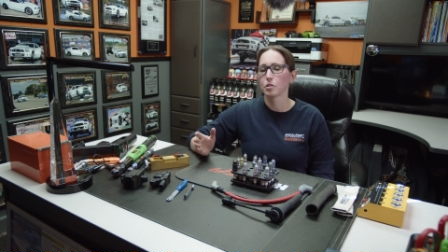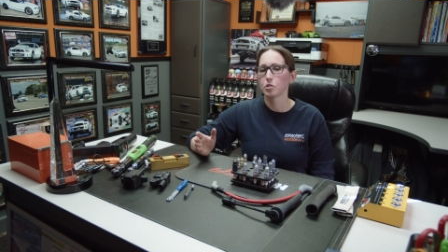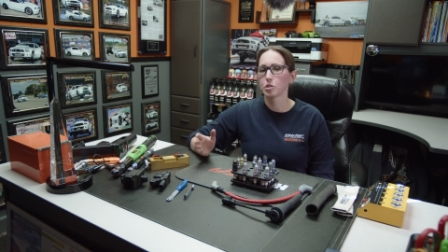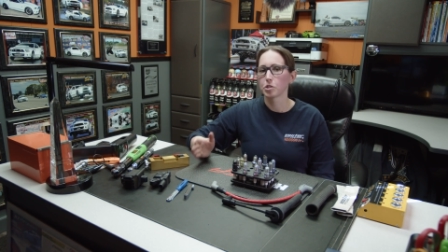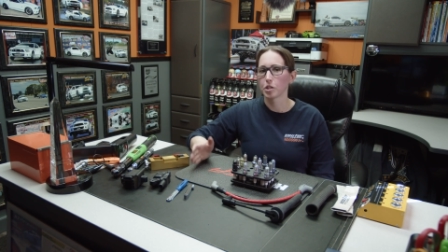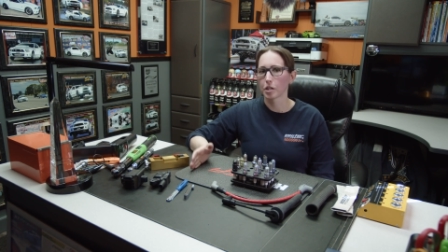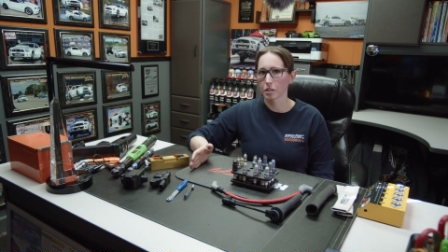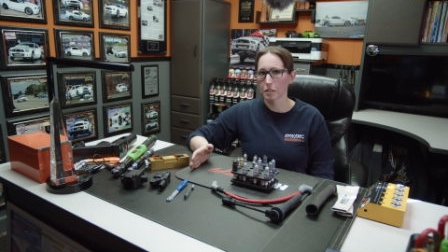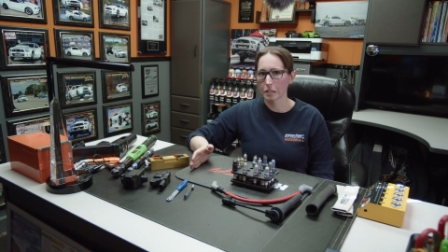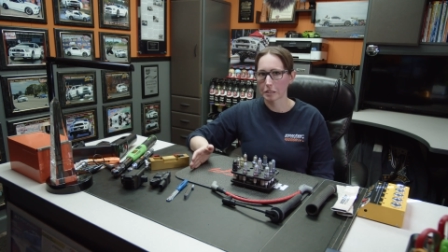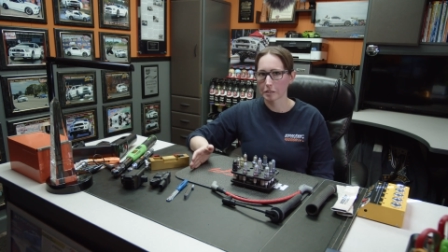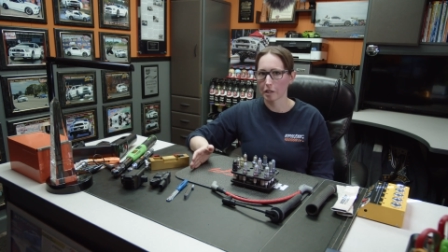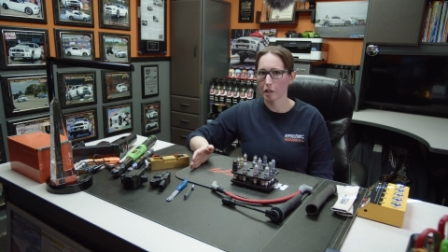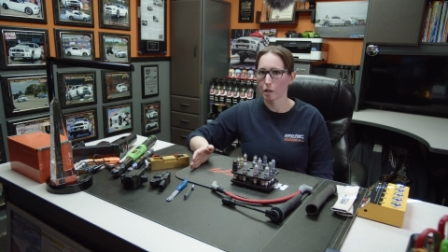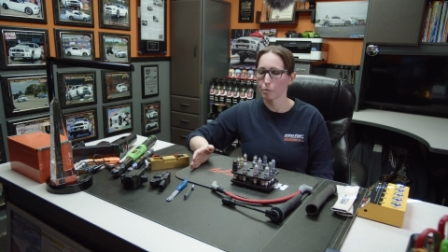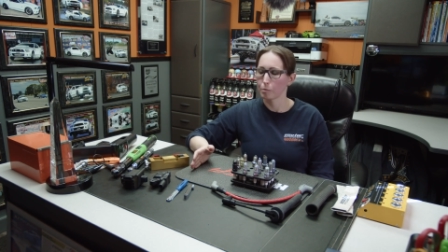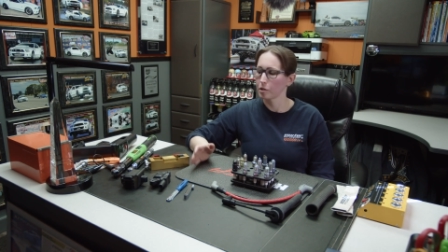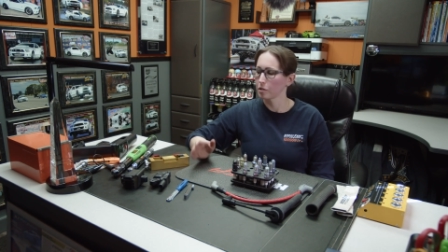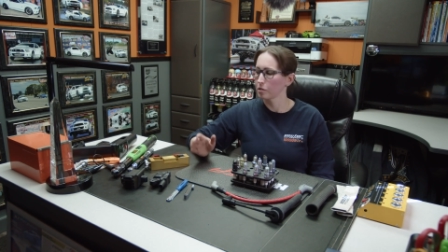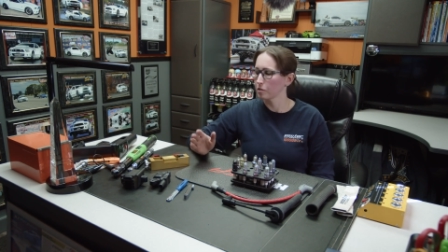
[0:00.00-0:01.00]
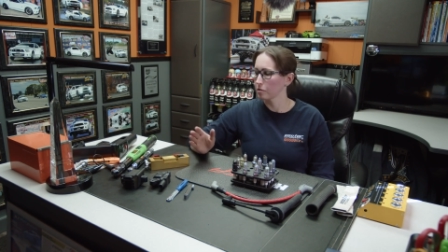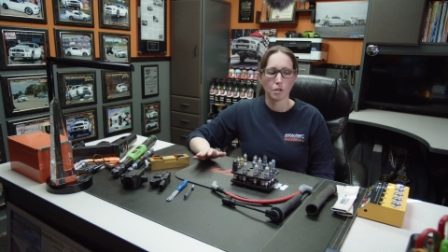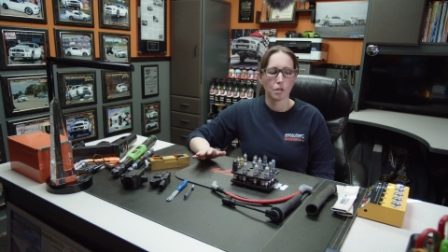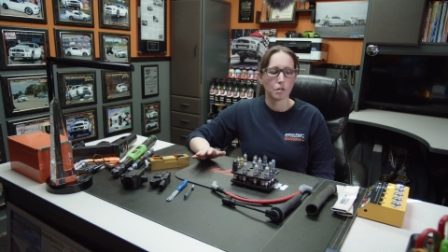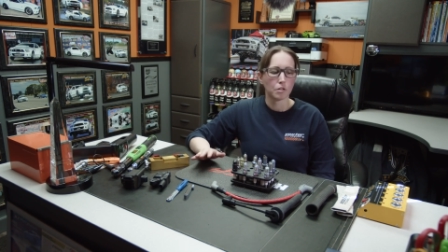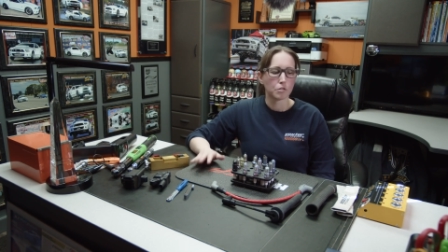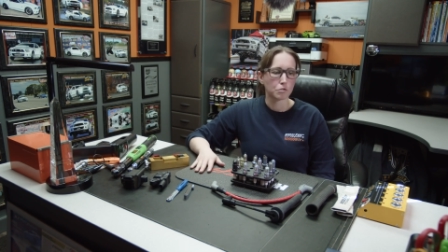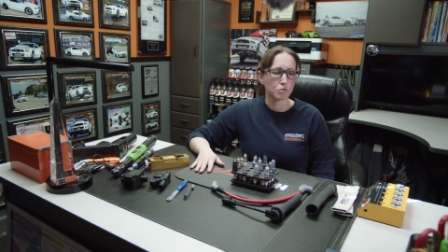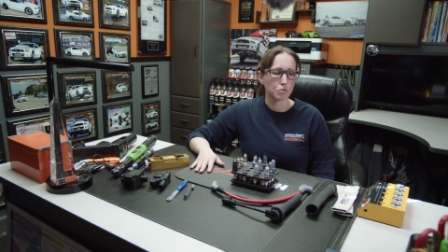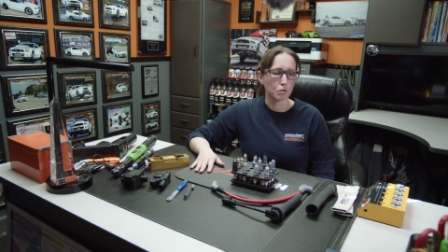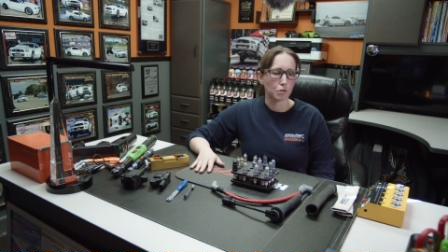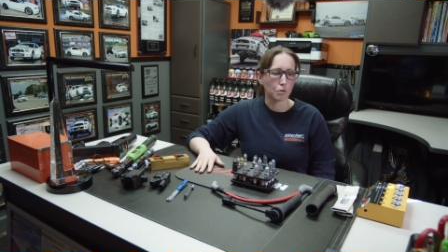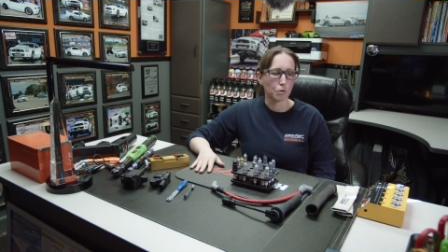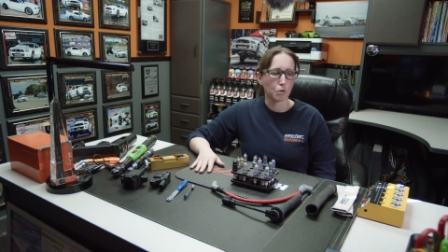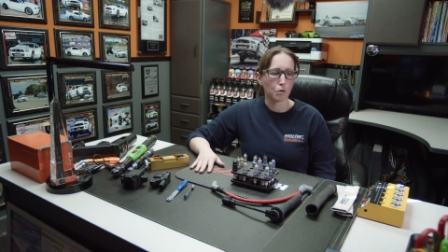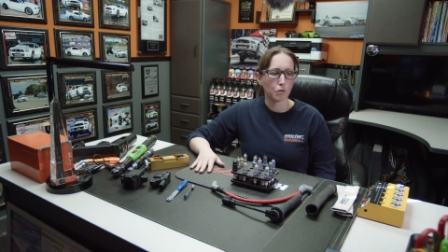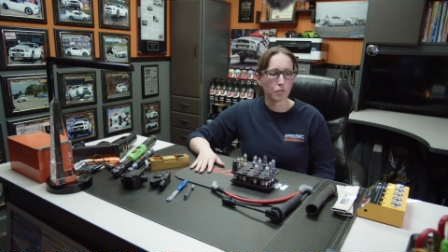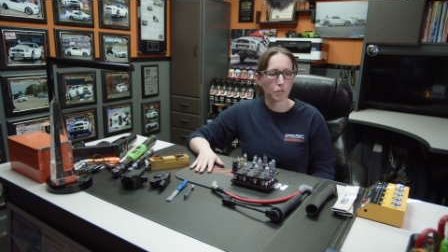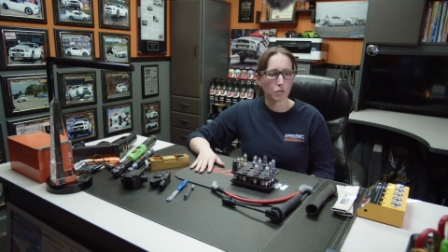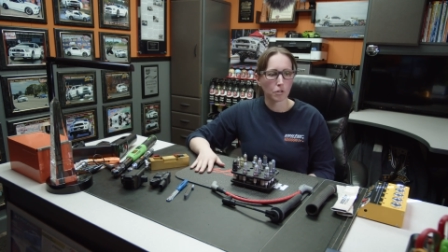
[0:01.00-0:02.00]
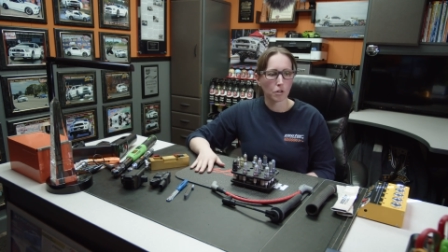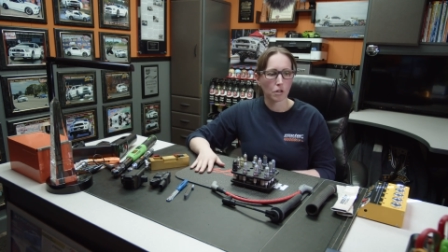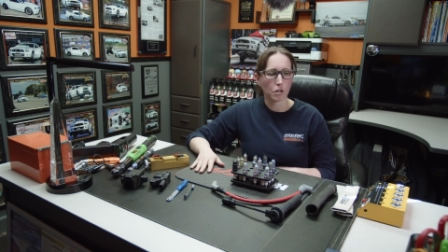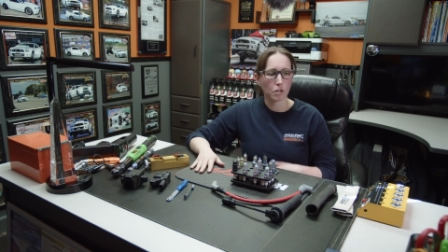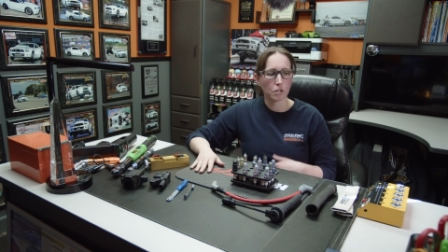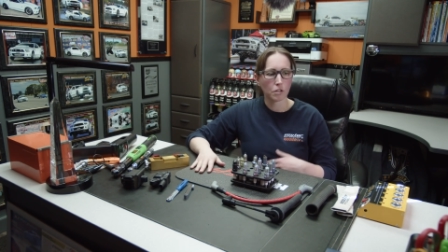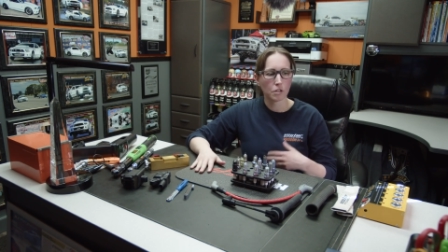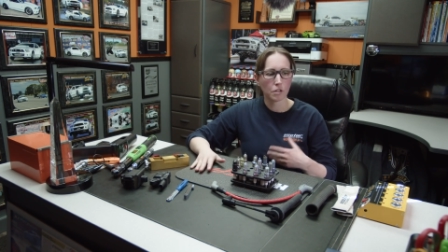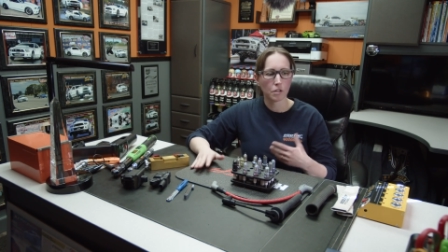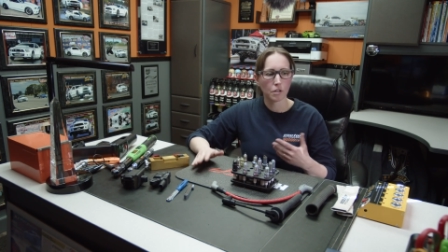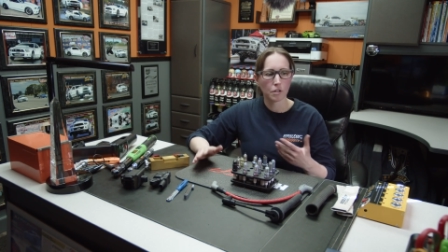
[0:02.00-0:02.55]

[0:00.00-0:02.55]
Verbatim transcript: Check the timing. So overall,